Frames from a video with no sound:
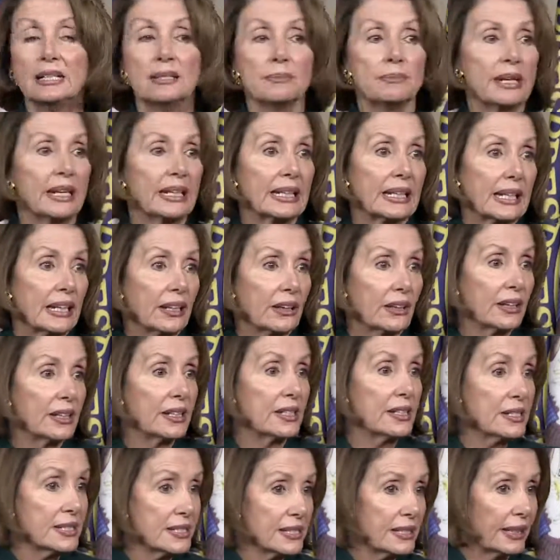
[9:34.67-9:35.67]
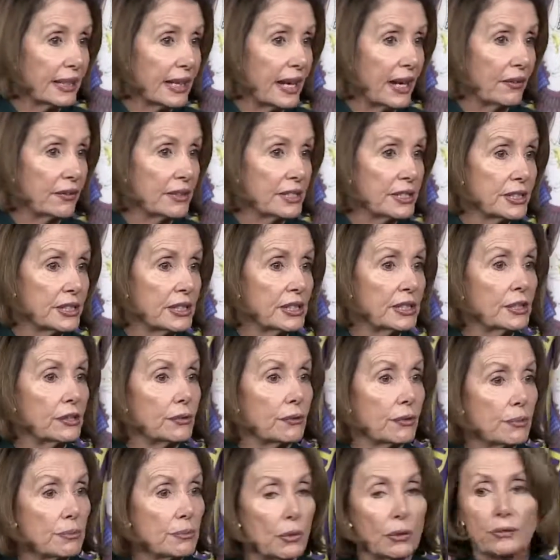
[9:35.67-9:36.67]
Medicare is a guarantee. You
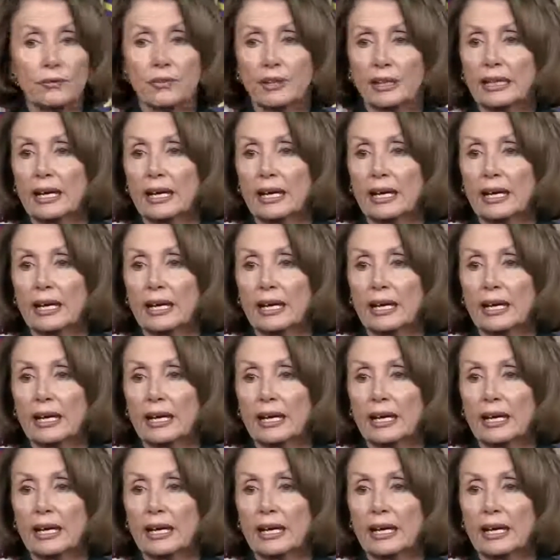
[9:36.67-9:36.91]
remove the